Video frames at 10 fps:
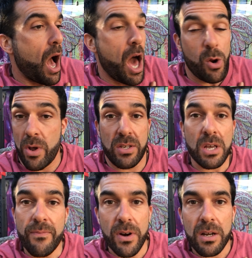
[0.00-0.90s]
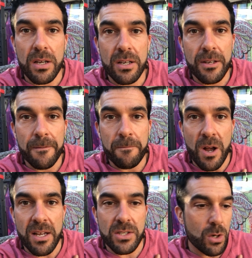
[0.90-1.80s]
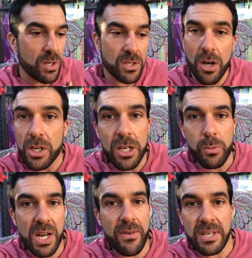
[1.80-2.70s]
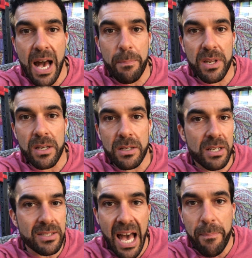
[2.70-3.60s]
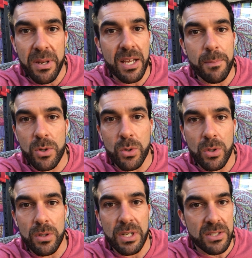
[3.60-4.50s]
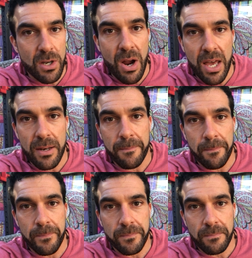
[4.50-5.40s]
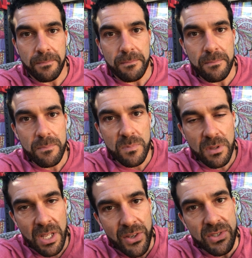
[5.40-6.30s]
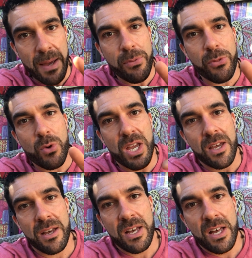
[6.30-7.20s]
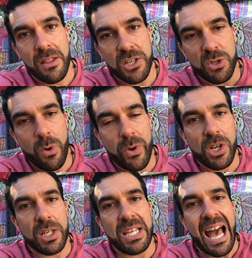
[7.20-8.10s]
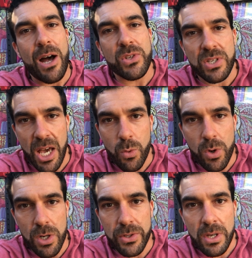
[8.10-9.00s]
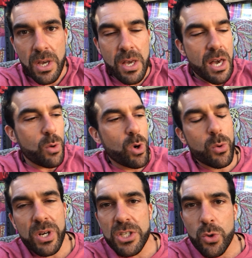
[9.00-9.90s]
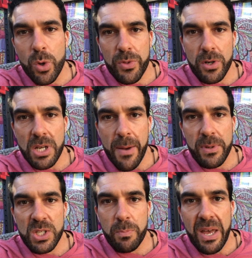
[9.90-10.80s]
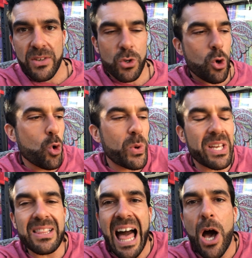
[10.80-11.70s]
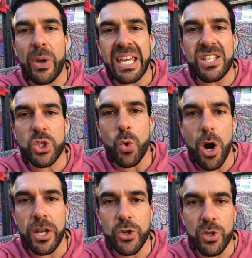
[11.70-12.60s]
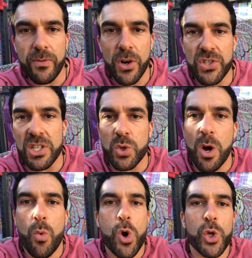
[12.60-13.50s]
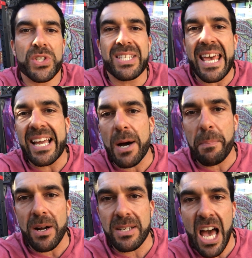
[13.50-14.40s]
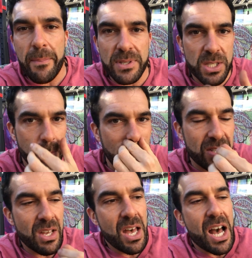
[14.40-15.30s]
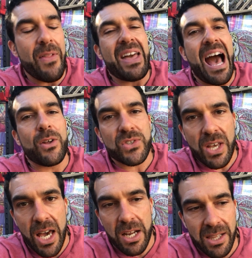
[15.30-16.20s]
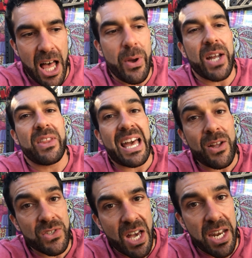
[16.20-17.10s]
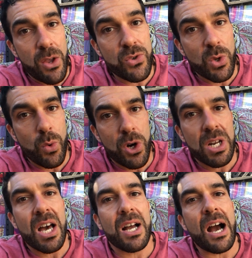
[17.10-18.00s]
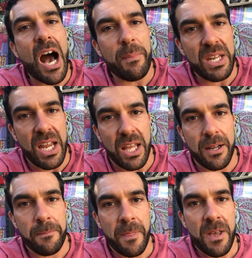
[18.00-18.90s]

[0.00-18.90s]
I don't want to suffer, right? So it's all good. Whatever's happening, it's happening. I'm cool. It's all right. Now, step three. This is where we look at the outside world and what are we doing with our time and space? Who are we allowing into our universe, into our world to take up our time and space on the outside? Allowing on the outside, I use the word accommodating.